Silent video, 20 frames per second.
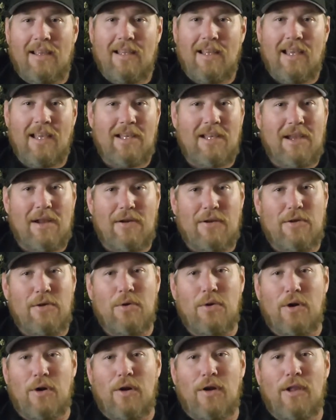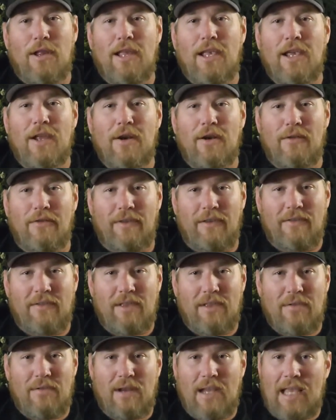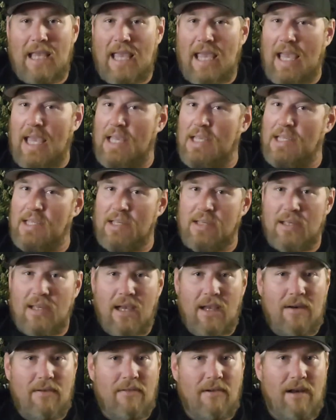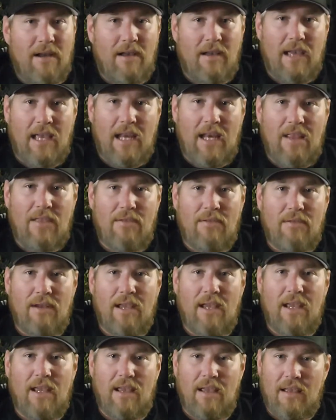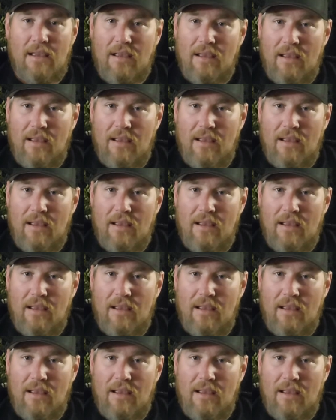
Or too early, you know. 53 in Kansas, unreal. 83.